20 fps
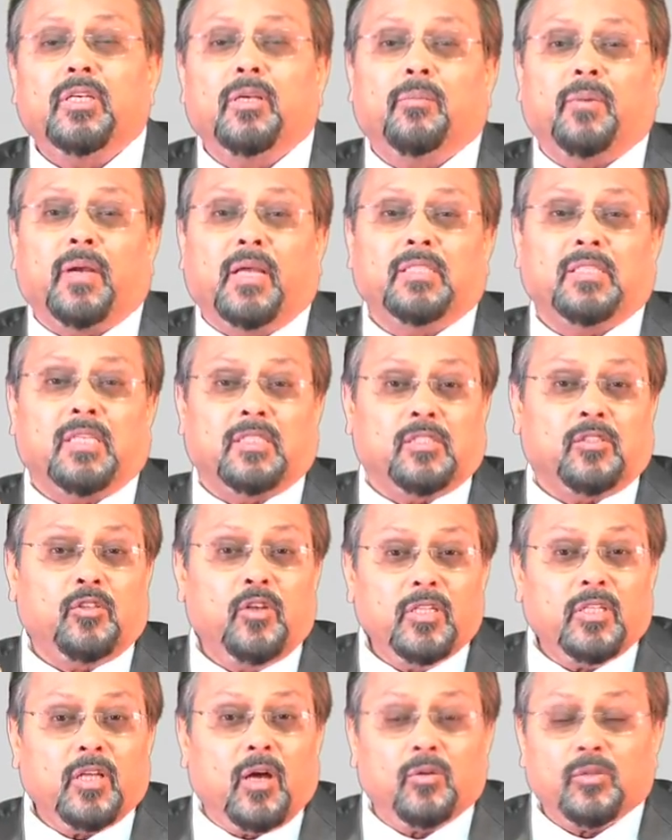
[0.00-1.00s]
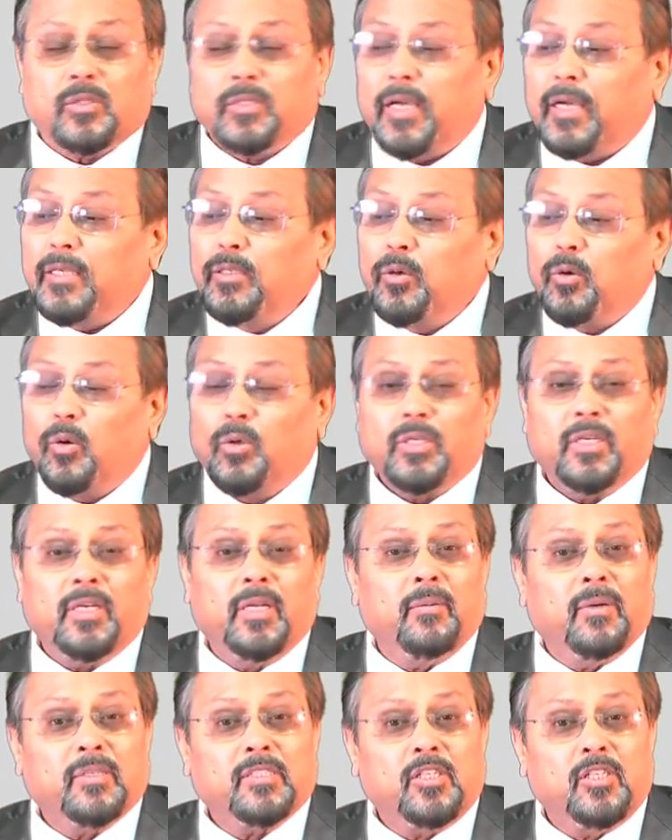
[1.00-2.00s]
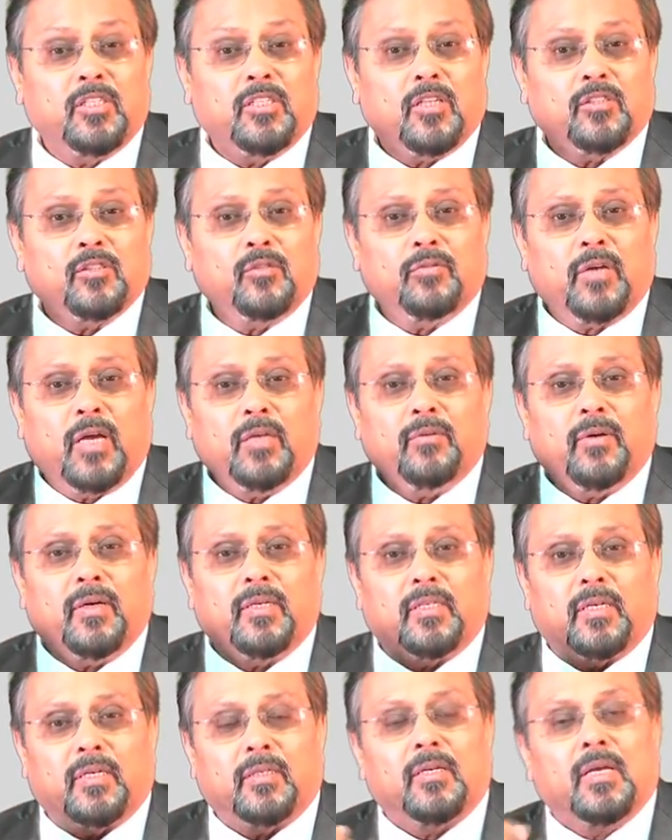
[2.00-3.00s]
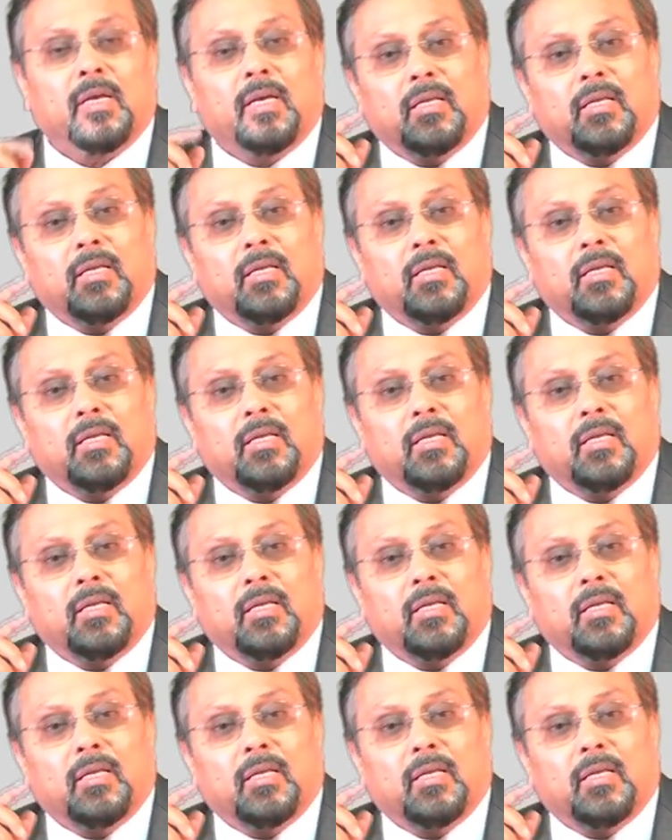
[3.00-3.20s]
a price as 3,000 and you quoted him as 3,500,